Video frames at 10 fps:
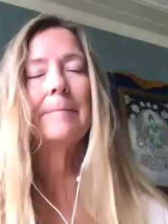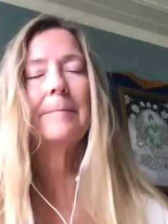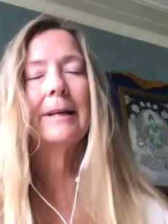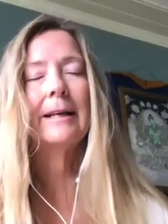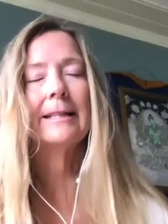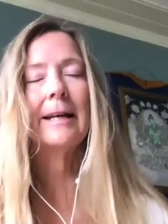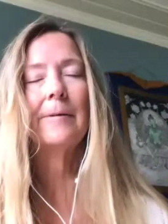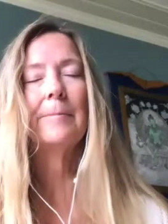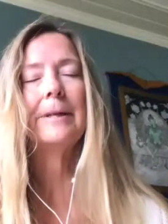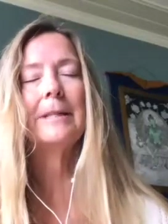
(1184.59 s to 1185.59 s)
because I
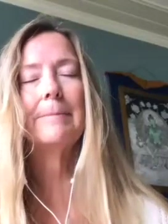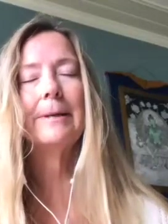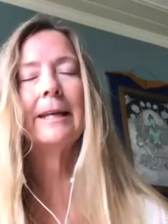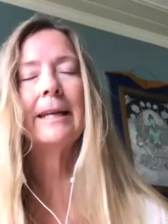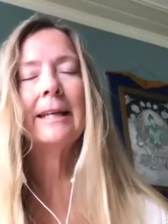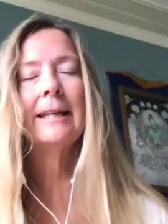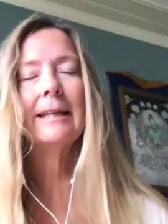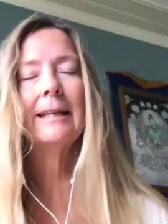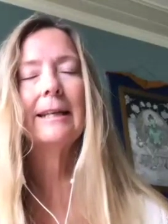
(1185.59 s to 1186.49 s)
will be speaking.